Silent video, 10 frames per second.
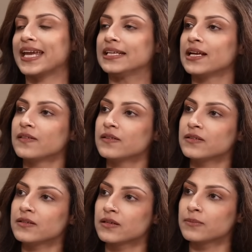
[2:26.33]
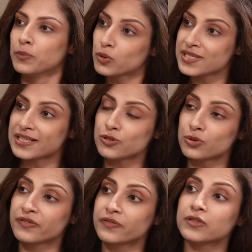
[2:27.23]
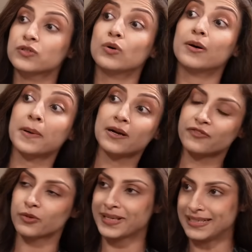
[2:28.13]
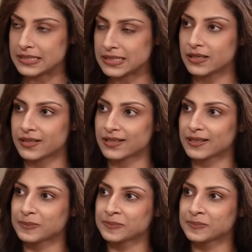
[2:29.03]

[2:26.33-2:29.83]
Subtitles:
Any other books that you refer to apart from NCERT?